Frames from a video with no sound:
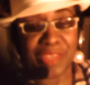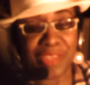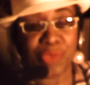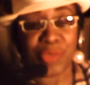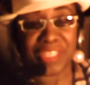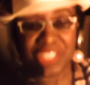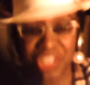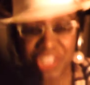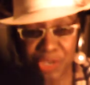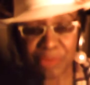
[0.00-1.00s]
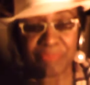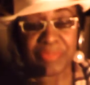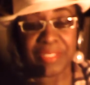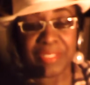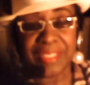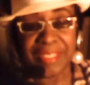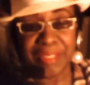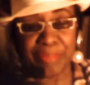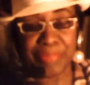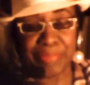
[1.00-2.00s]
you want to show.
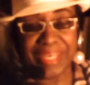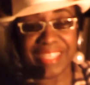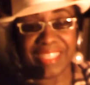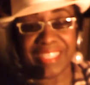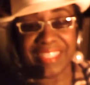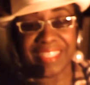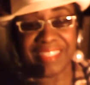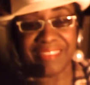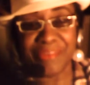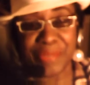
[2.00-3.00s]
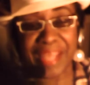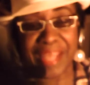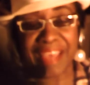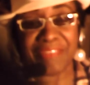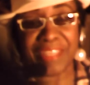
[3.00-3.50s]
But you would have to